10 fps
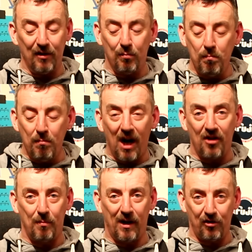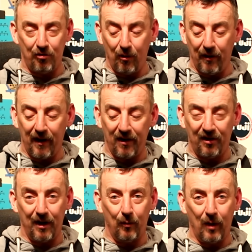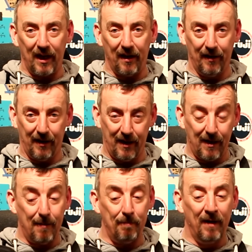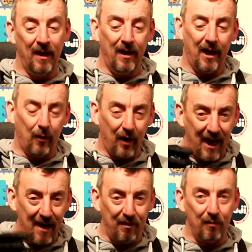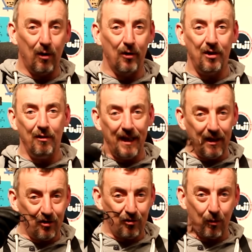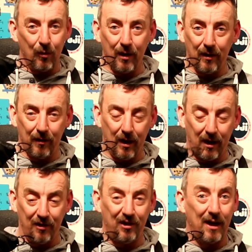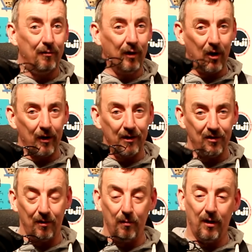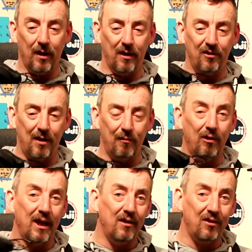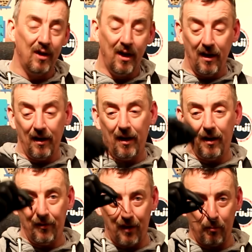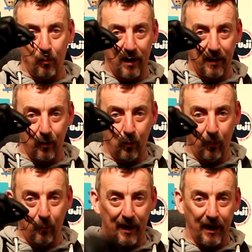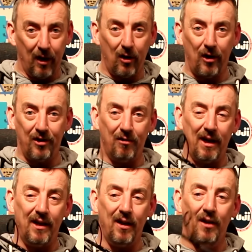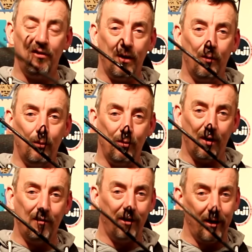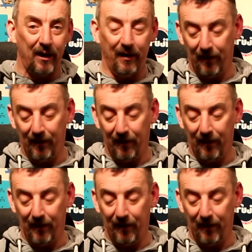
much stronger than a single leg, and on a heavy rod you need a strong set of guides, set of rings. Double leg all the way. Lighter end, singles are fine.